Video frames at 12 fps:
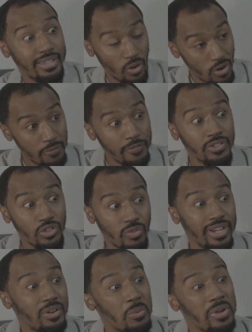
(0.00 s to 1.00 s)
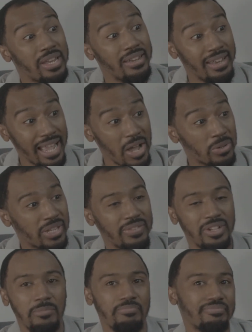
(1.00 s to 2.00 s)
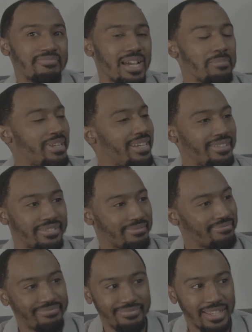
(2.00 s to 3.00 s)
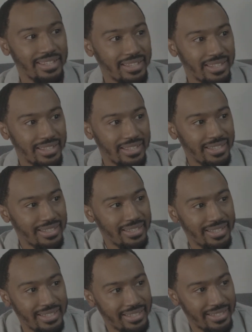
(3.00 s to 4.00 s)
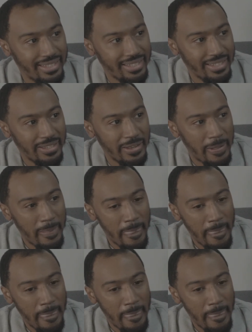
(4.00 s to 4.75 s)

The offense is ready to win now. Giving up. I mean, But the Legion of Boom is not the Legion of Boom